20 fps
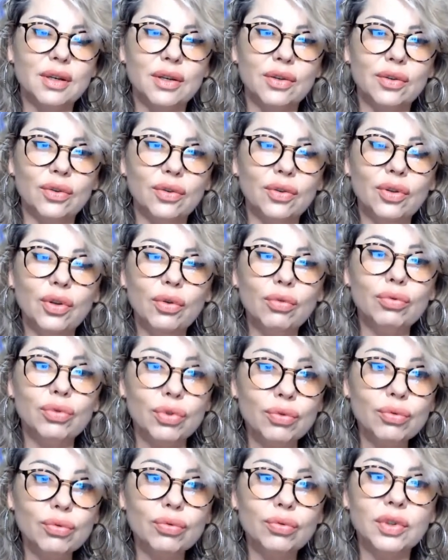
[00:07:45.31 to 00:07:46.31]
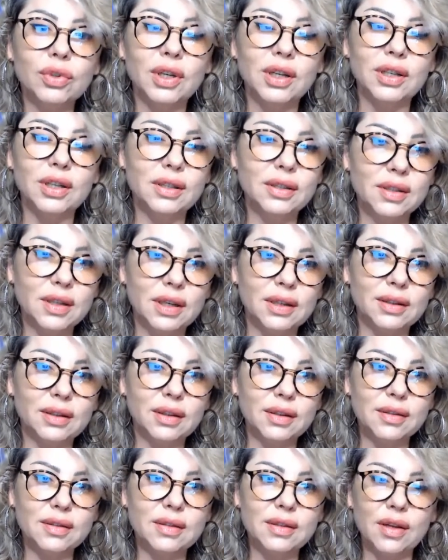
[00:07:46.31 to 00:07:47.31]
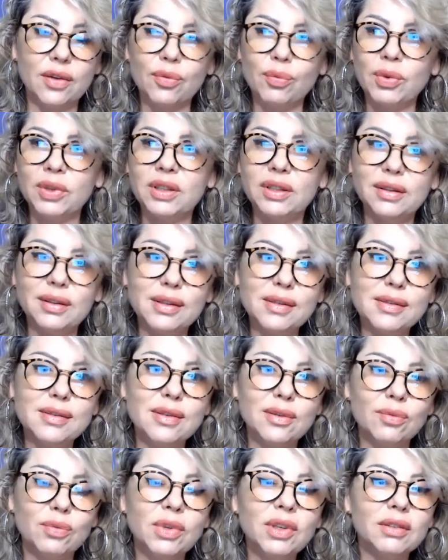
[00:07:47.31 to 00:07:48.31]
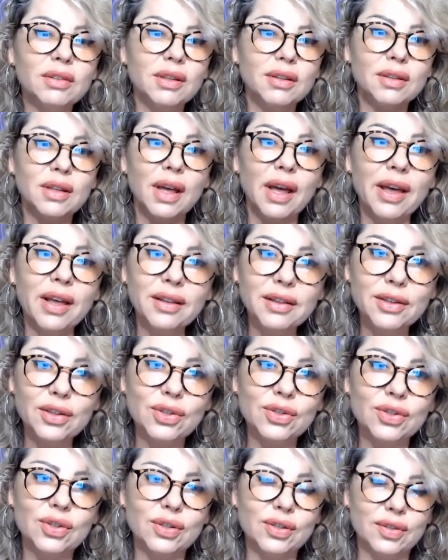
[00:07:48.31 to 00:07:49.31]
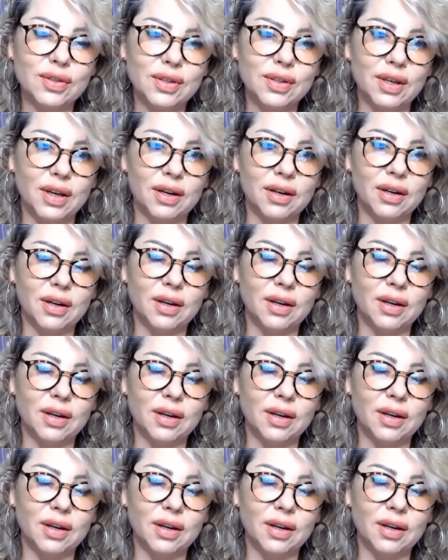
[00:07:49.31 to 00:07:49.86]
nude content and stuff, but it doesn't mean that the energy is there.